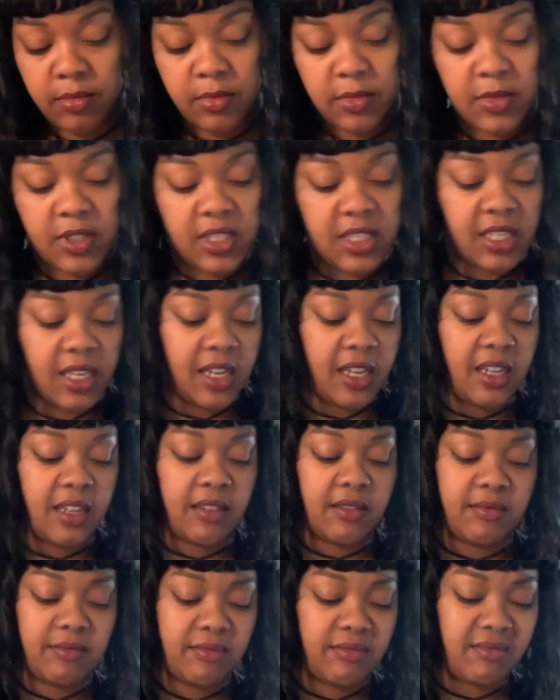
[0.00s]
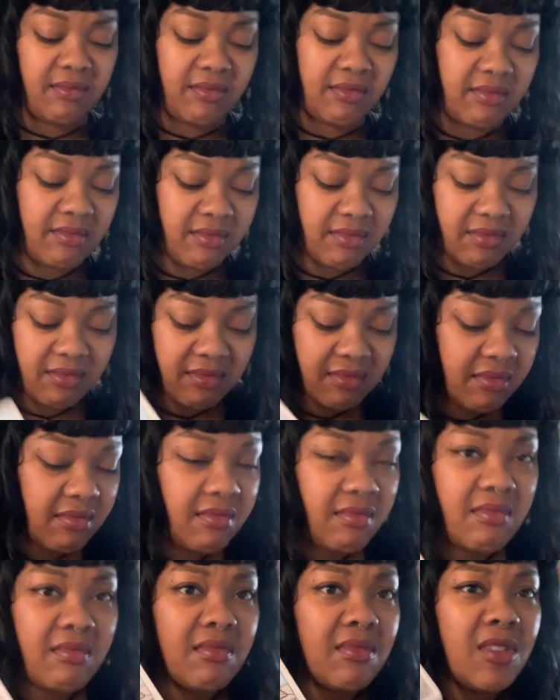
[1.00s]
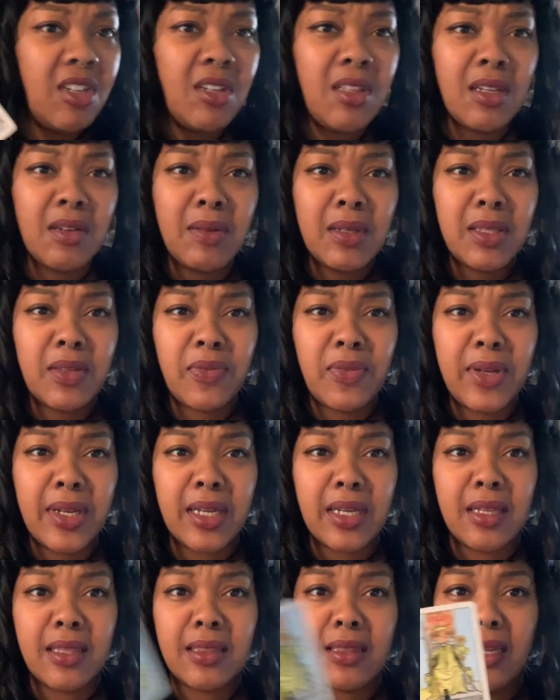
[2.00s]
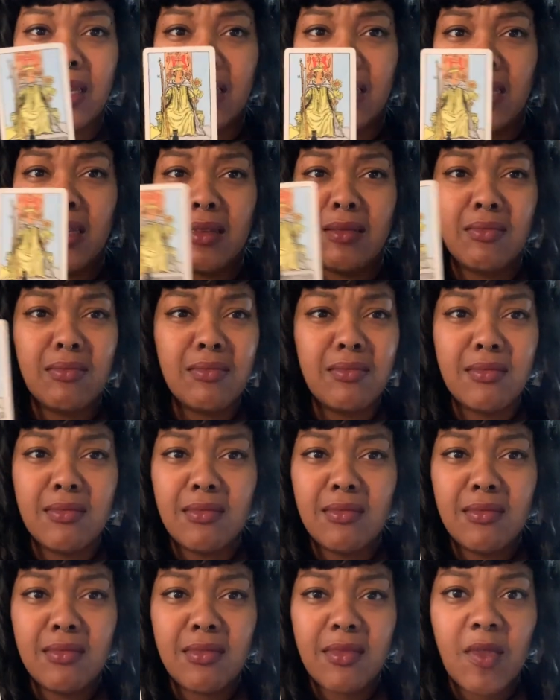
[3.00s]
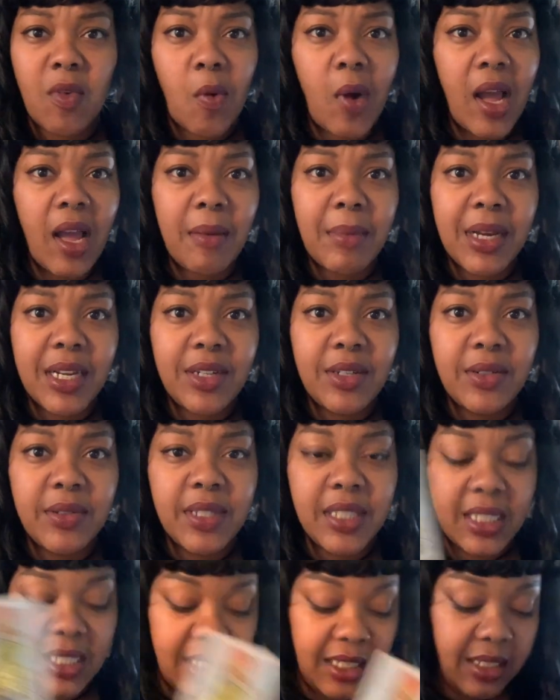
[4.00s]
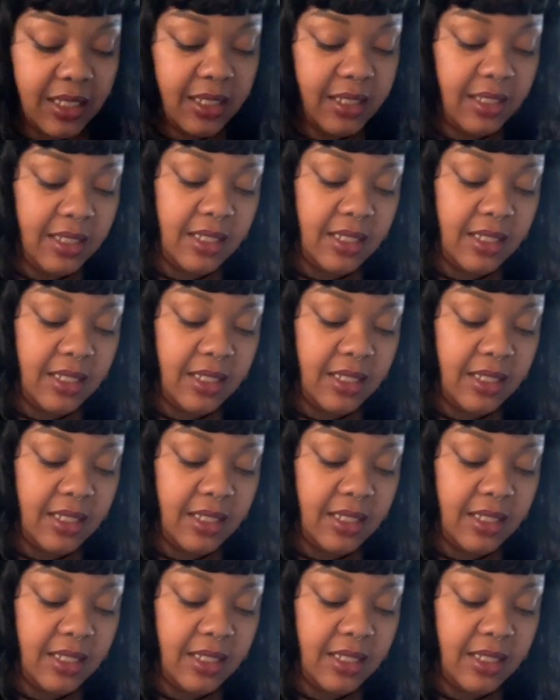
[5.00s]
It's like, you're like, what the fuck? Like, why am I doing this?